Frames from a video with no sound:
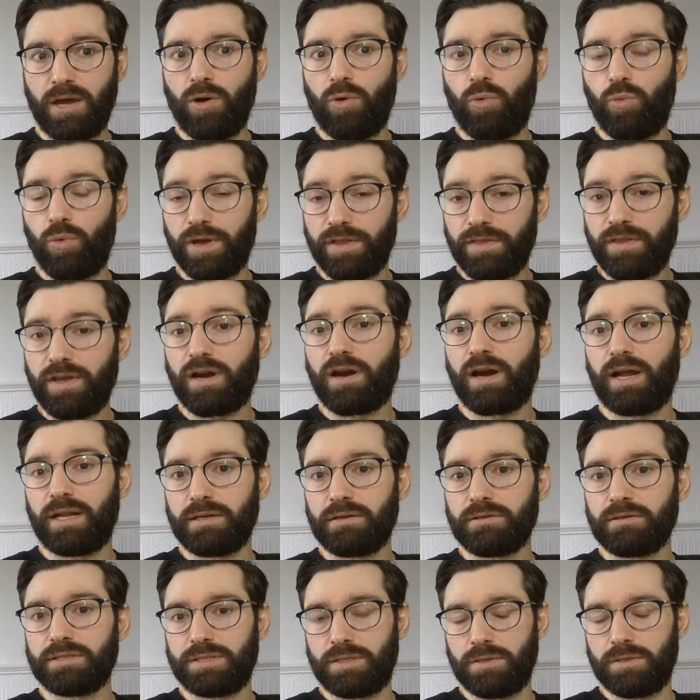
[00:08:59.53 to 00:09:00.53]
when they're
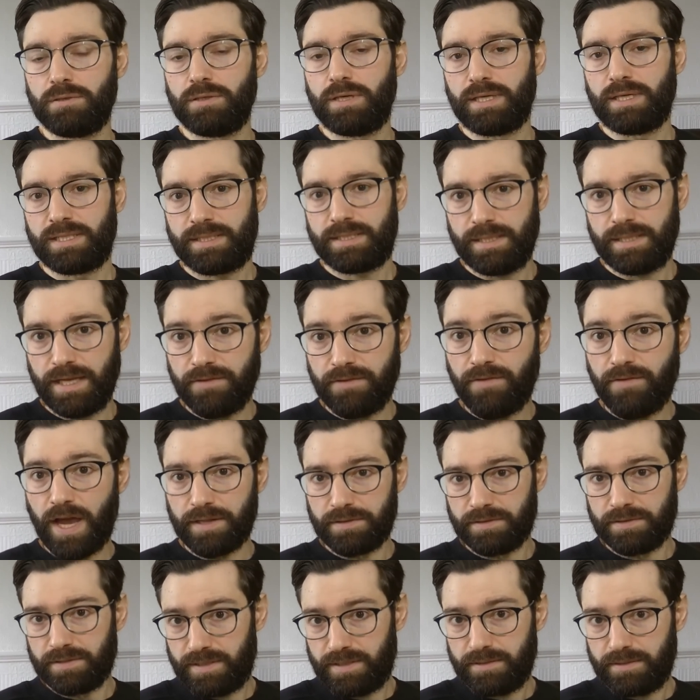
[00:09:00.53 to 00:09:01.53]
understood as
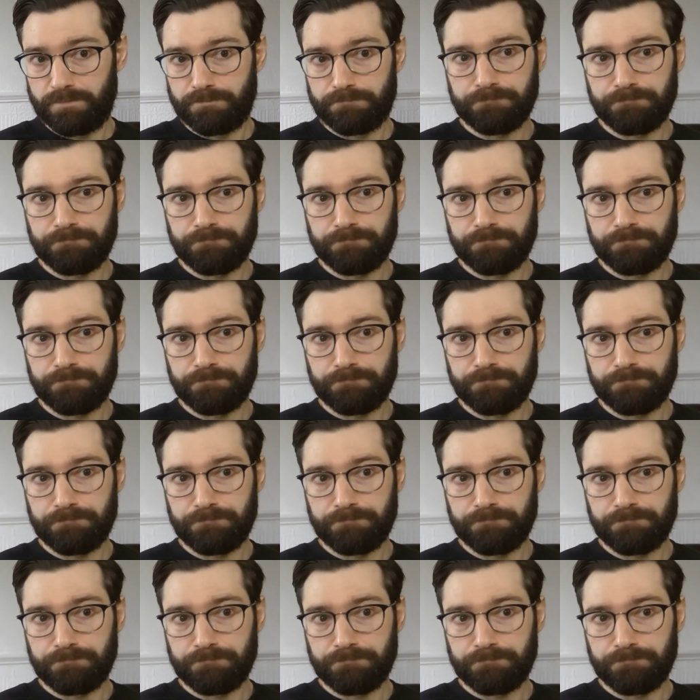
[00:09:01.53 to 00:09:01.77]
events.